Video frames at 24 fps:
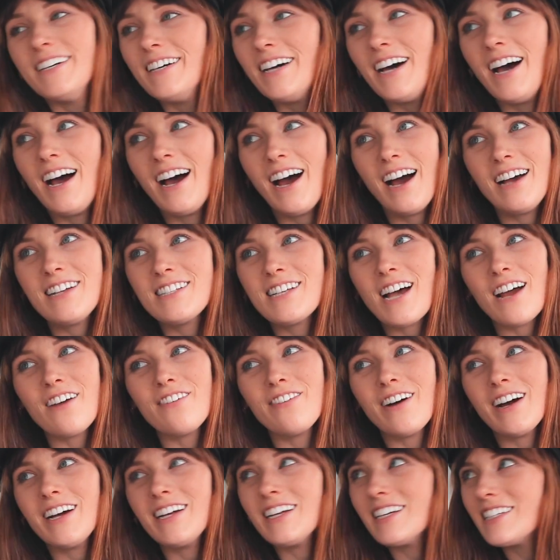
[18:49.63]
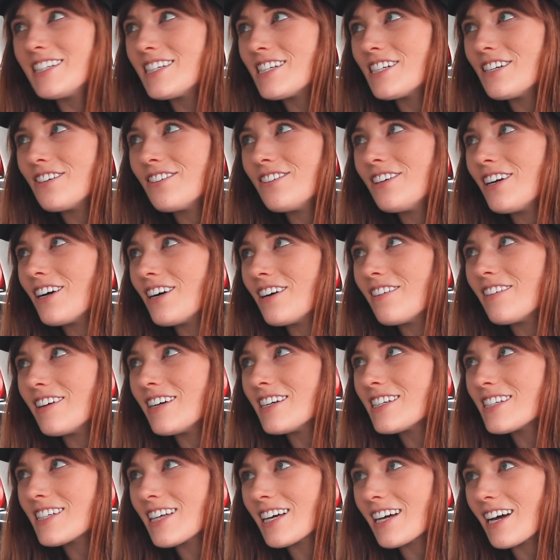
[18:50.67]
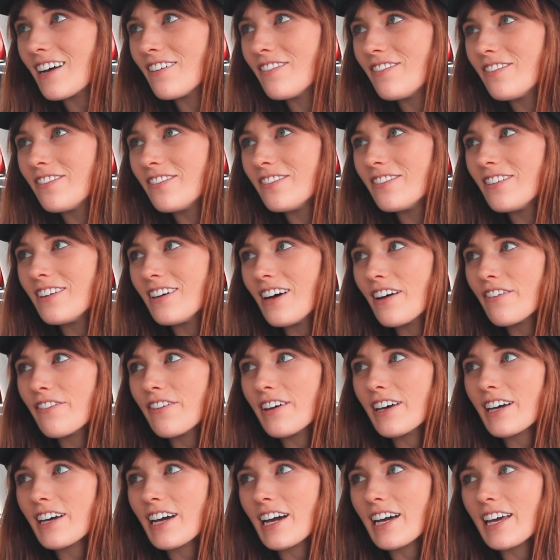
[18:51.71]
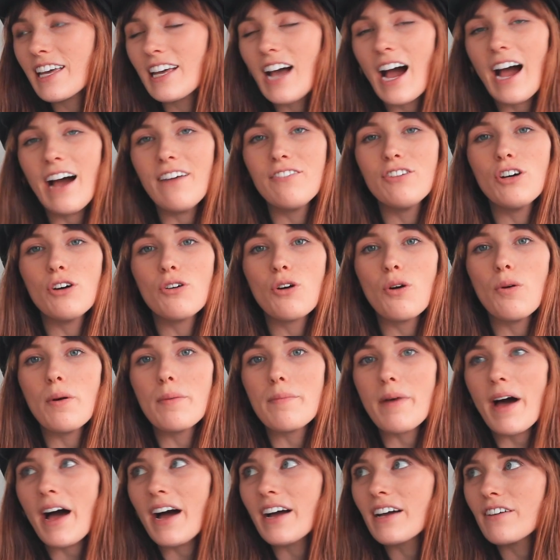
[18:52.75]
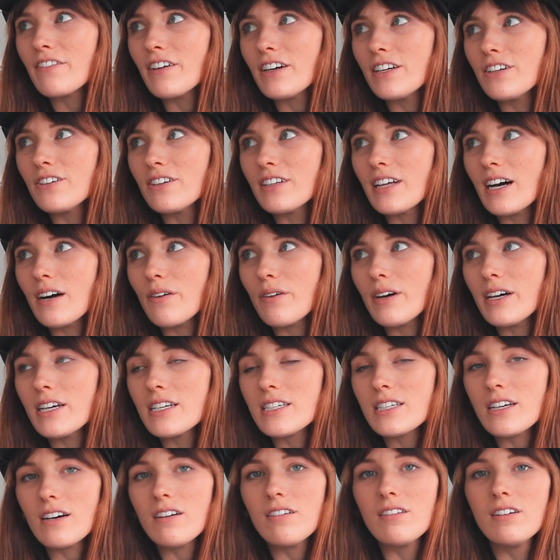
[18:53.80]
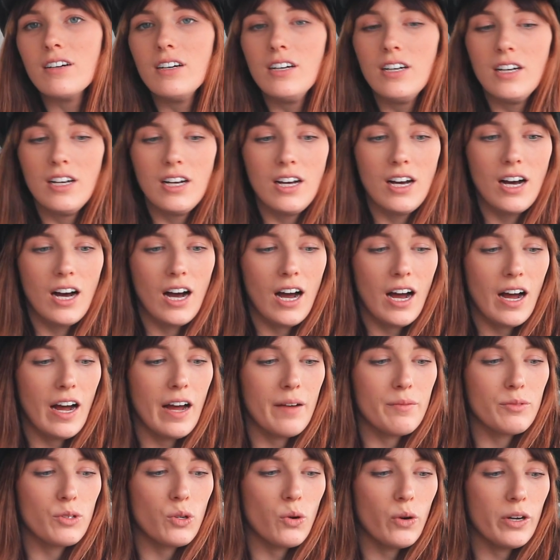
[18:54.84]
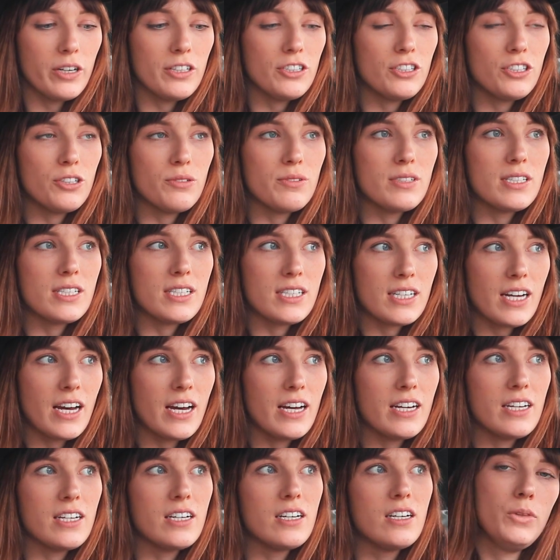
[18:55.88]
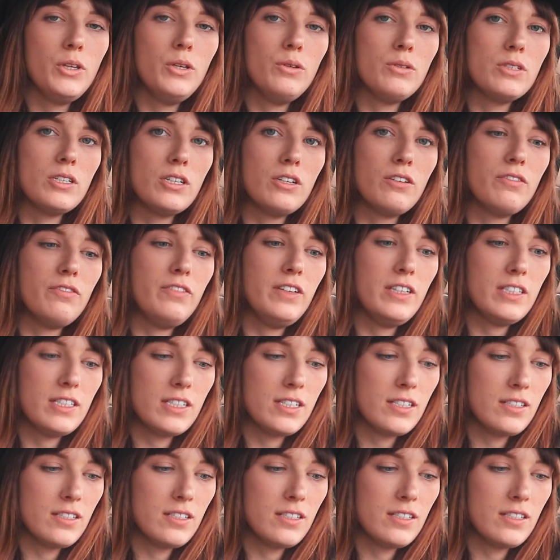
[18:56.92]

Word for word: I find it's too nervous. Like I, I feel like I, I have no going back if I do it that way. So I'm going to instead use little feet.